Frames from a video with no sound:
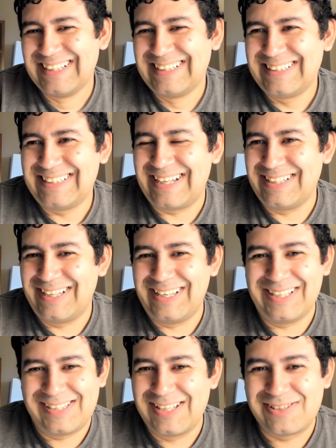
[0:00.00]
Yeah,
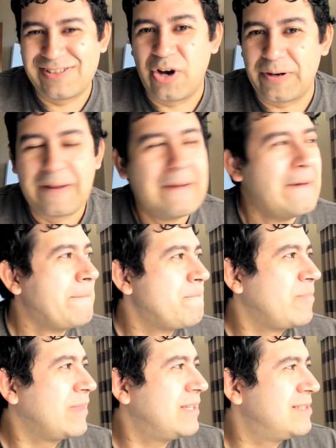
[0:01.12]
it's going.
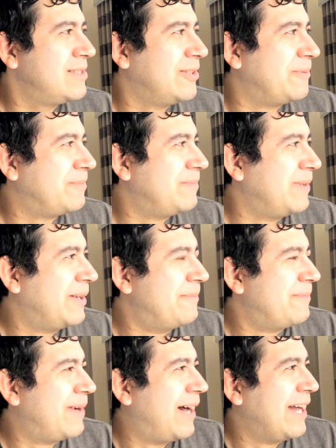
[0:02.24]
So
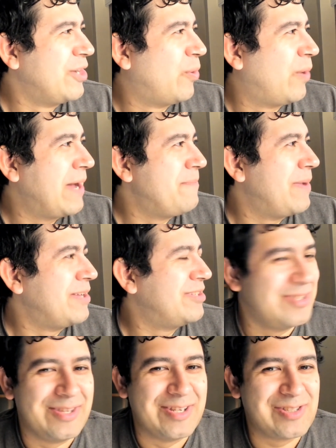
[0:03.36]
I know I
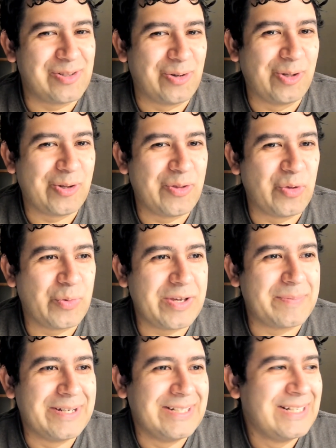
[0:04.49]
mentioned this earlier in the week,
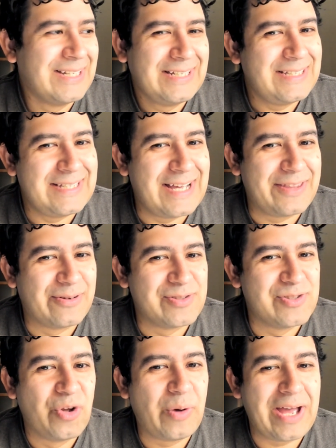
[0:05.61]
but yeah, there's
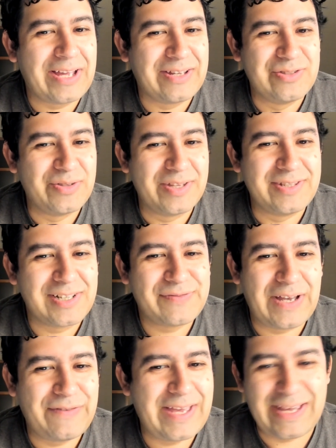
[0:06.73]
no way I can do the Ducks
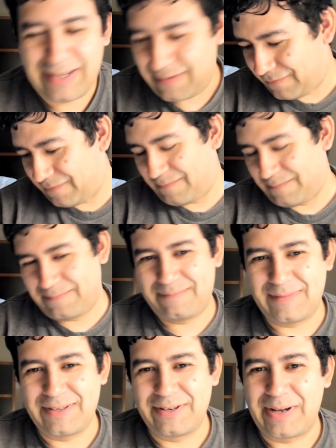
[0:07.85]
5K if,
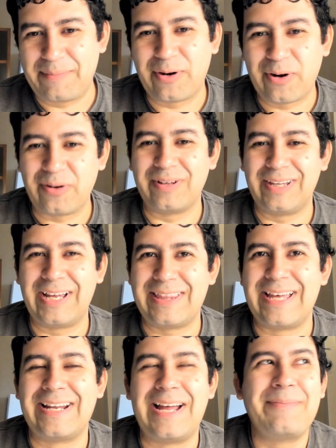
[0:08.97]
you know, I'm hurting like
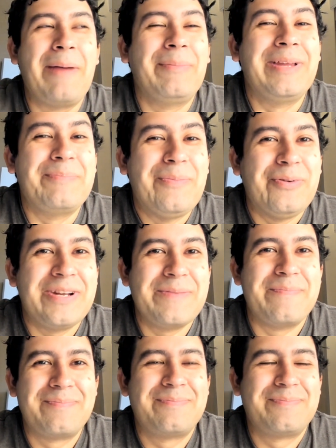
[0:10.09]
that. I'm limping pretty
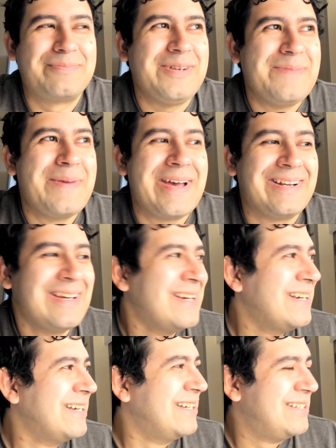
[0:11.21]
bad.
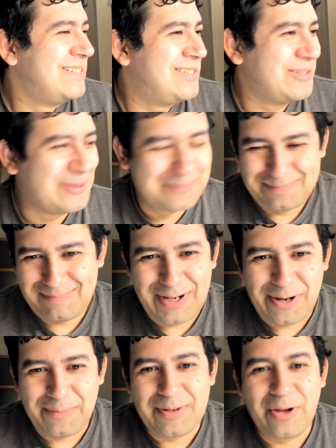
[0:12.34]
So, you
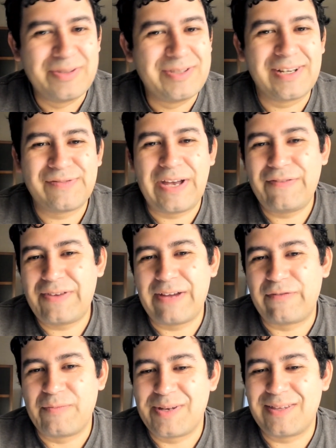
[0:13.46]
know, no Ducks 5K
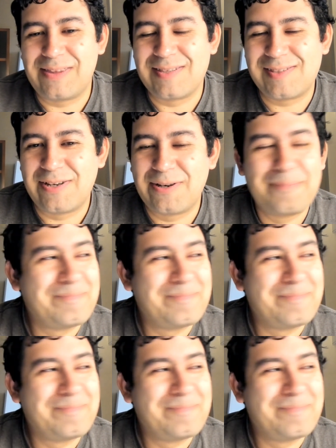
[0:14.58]
for me this year.